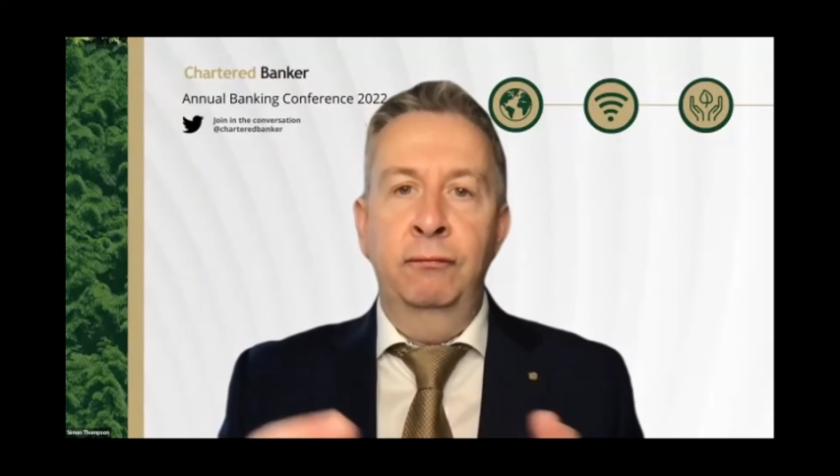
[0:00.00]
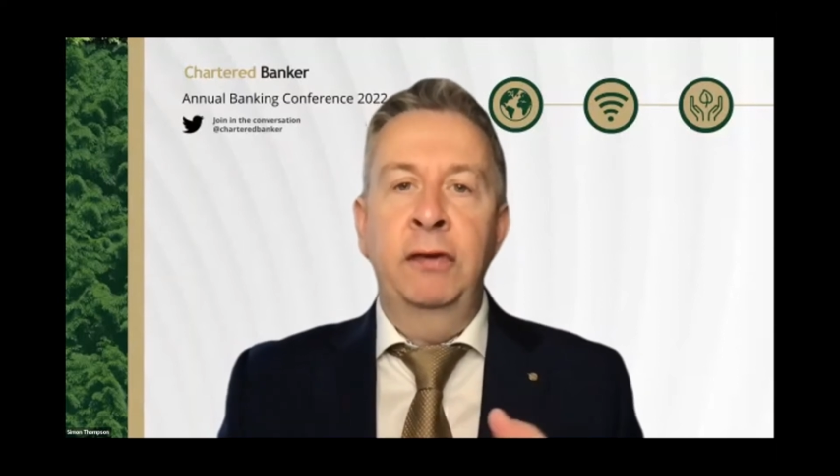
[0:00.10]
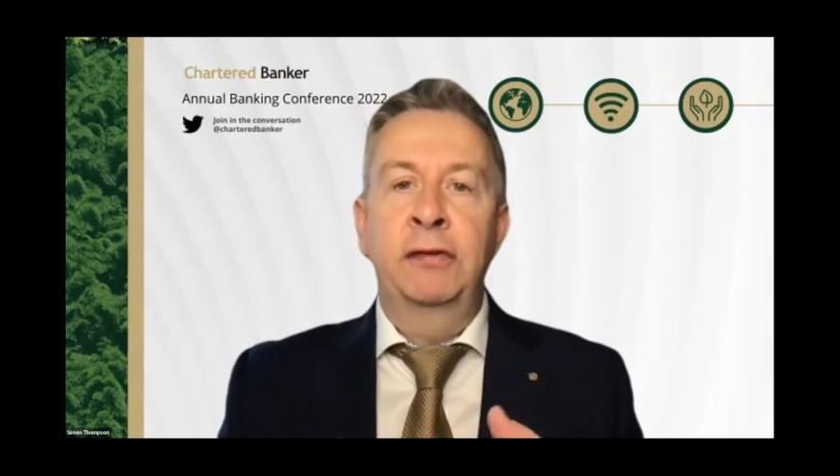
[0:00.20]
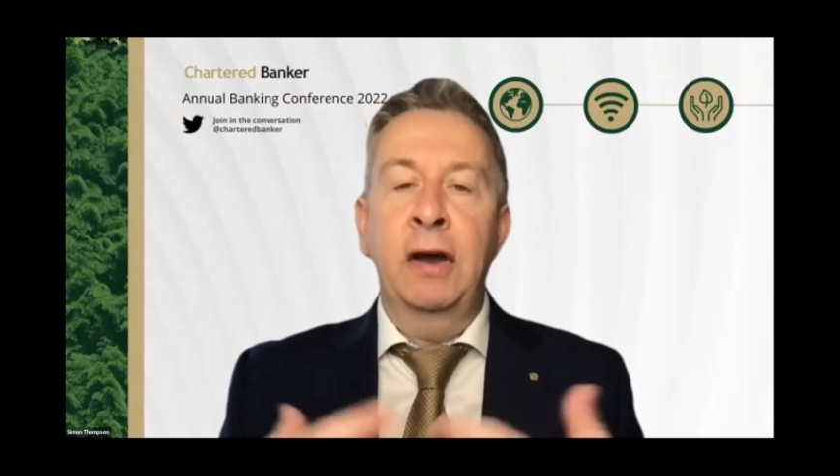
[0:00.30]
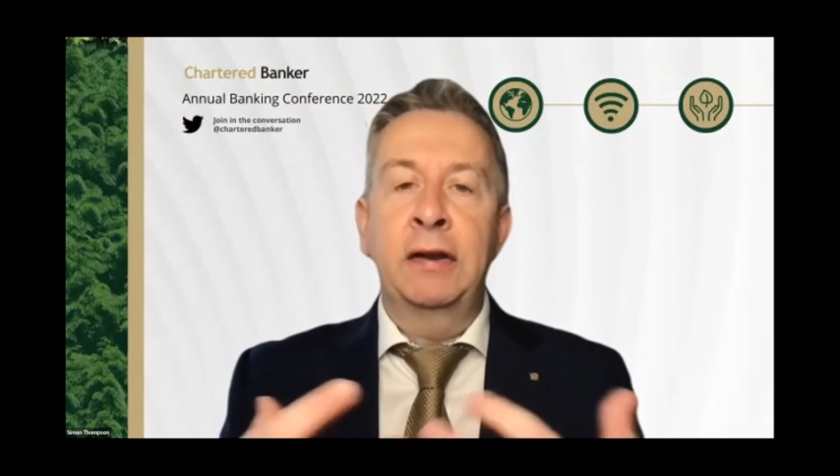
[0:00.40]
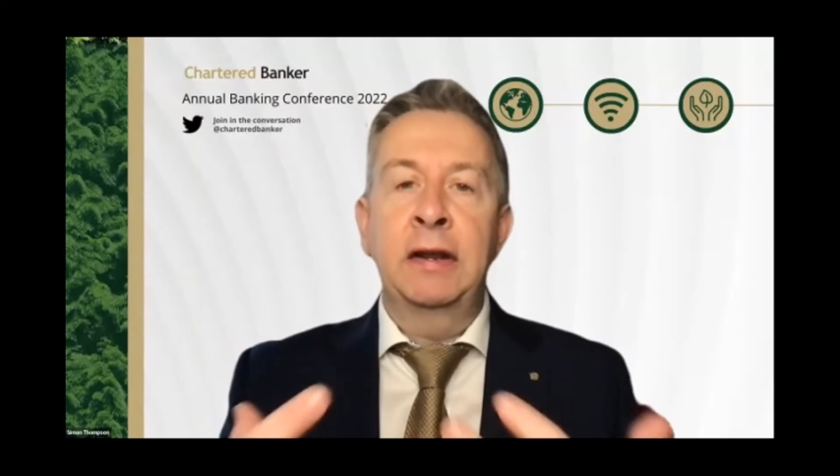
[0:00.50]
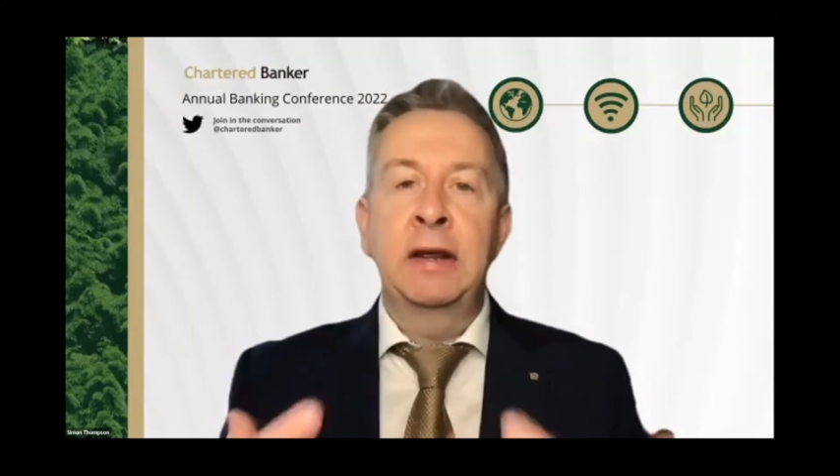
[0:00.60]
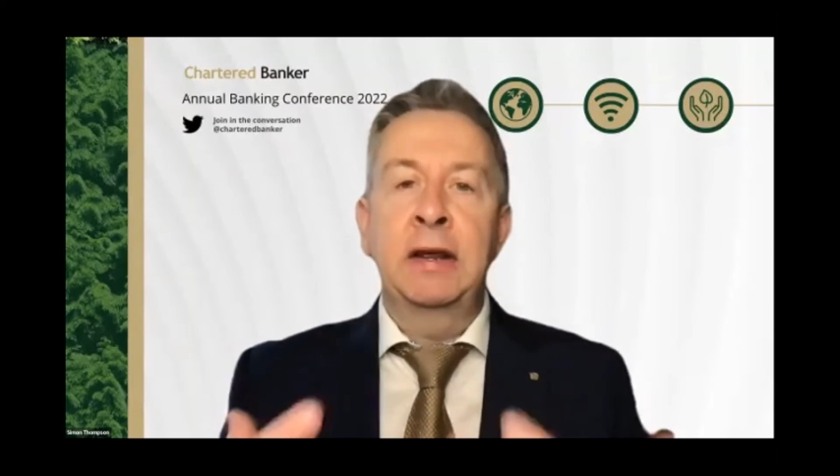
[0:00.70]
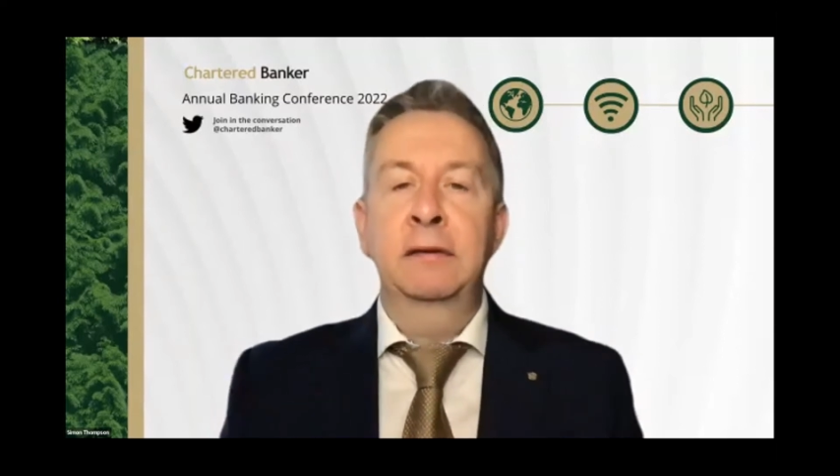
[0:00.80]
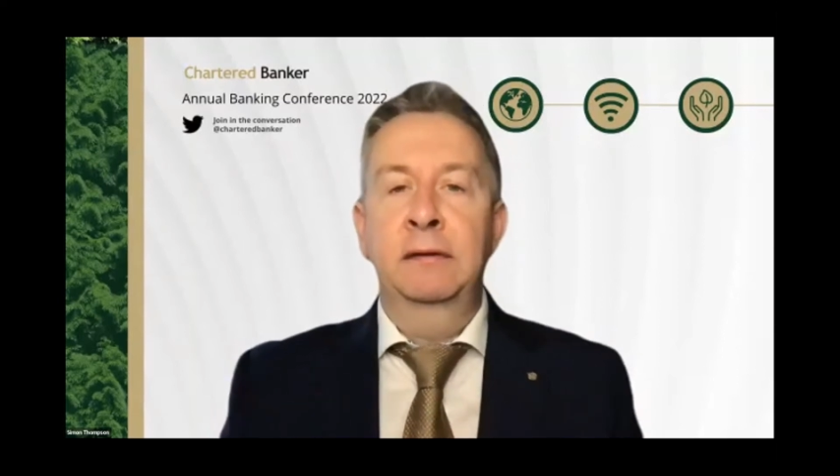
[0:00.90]
this
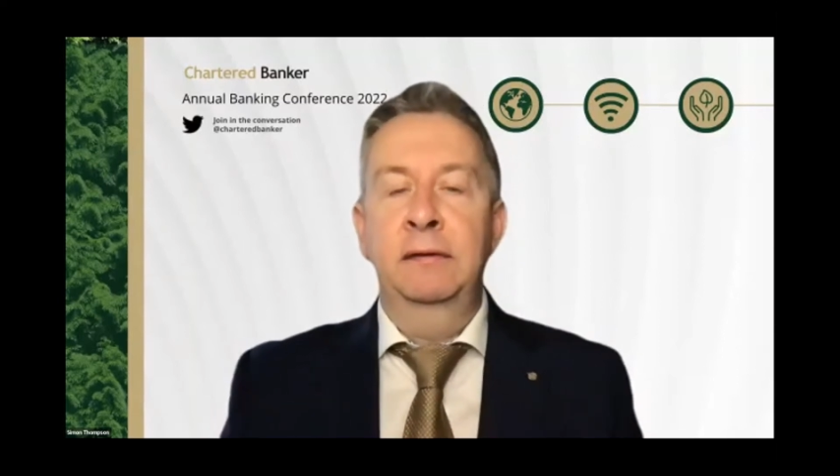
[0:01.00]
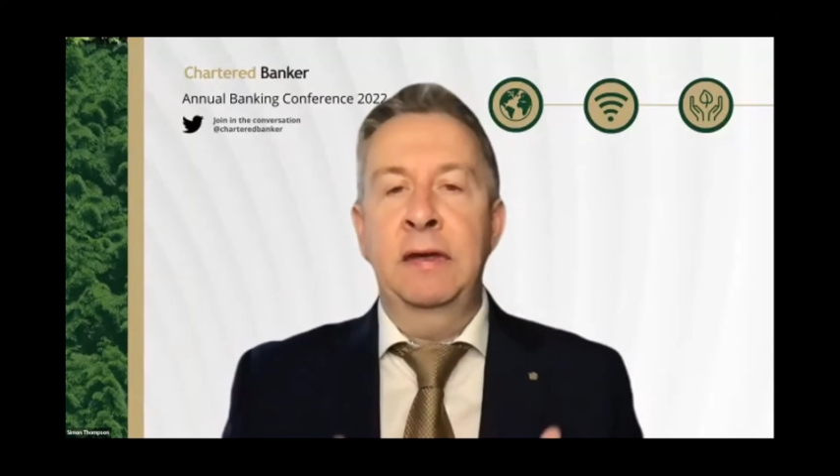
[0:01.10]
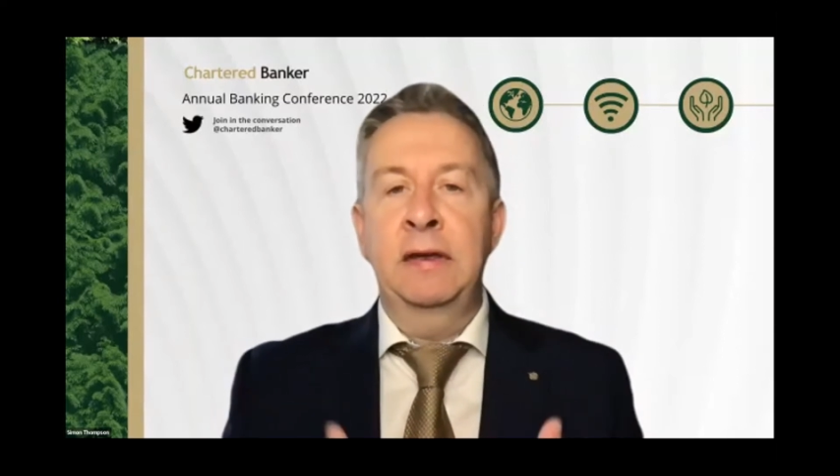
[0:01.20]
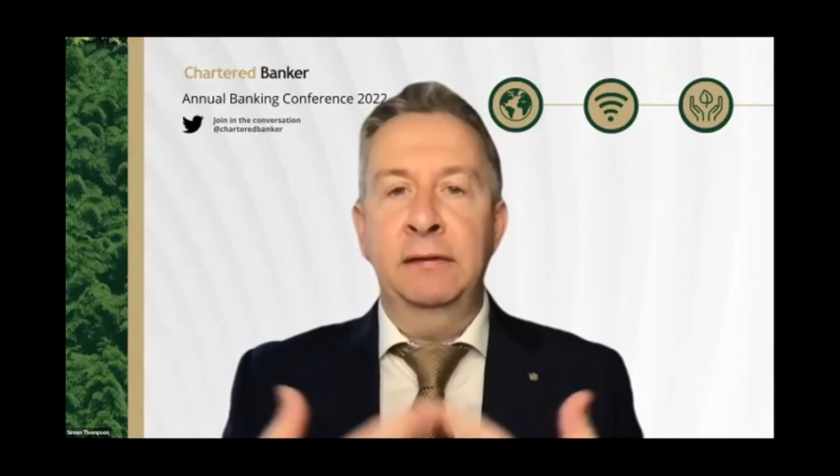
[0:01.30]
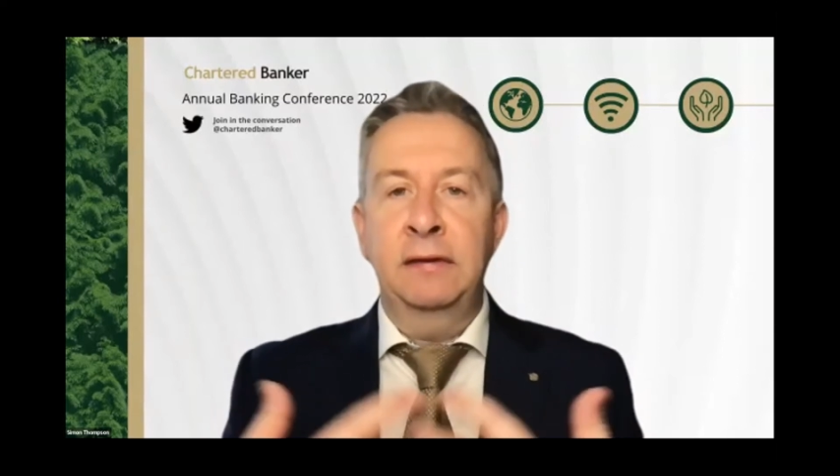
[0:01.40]
idea, this